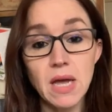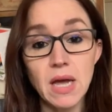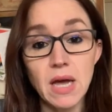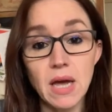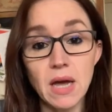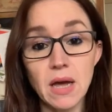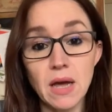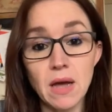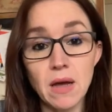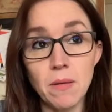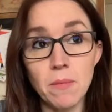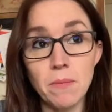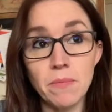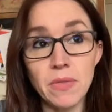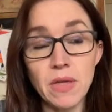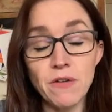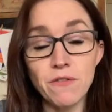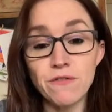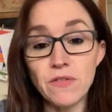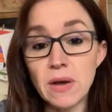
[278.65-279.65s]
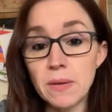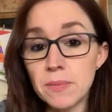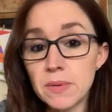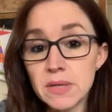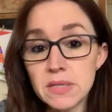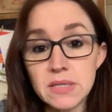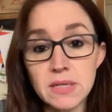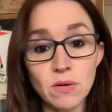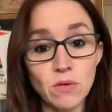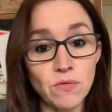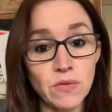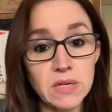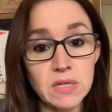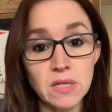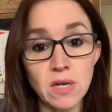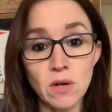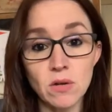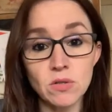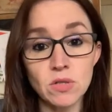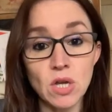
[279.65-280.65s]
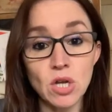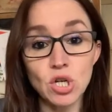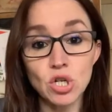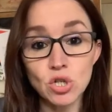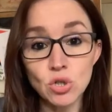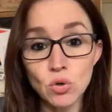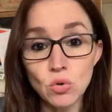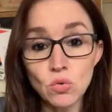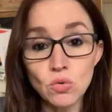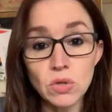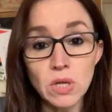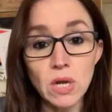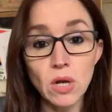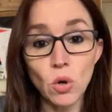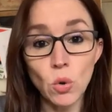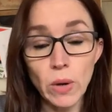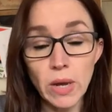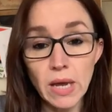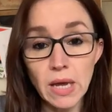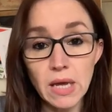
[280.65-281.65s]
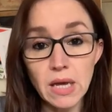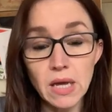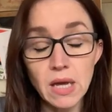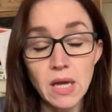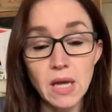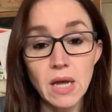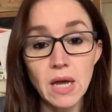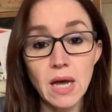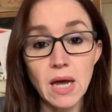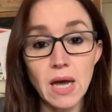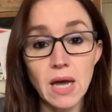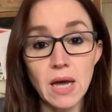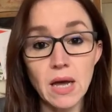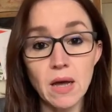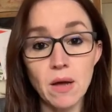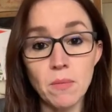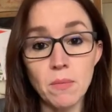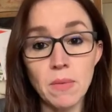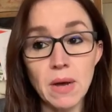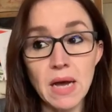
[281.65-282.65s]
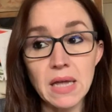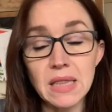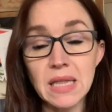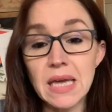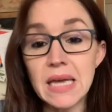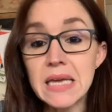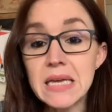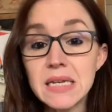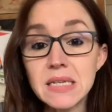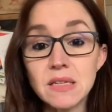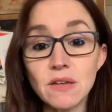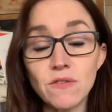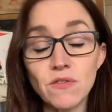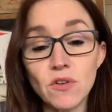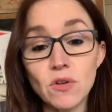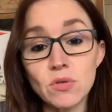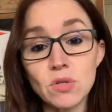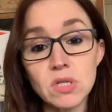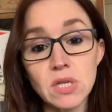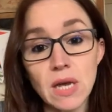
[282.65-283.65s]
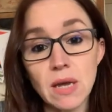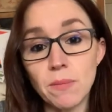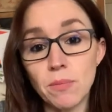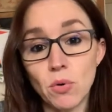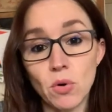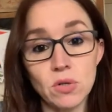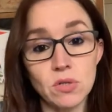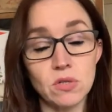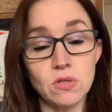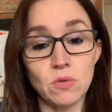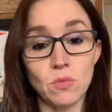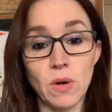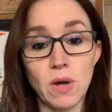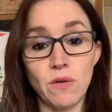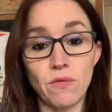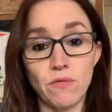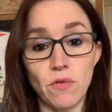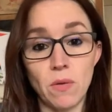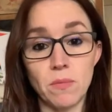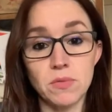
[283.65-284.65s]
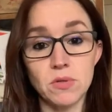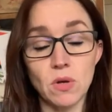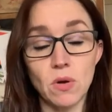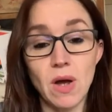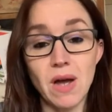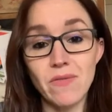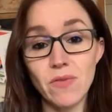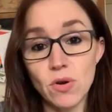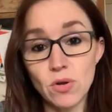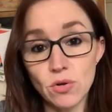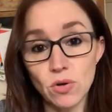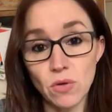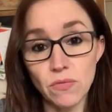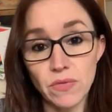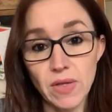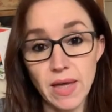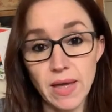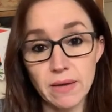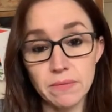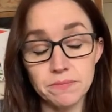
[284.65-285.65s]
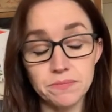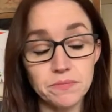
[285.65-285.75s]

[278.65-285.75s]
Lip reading: They're fabulous little videos. They're short, they're quick, and they're easy for you to take pointers away from. So have a look on there.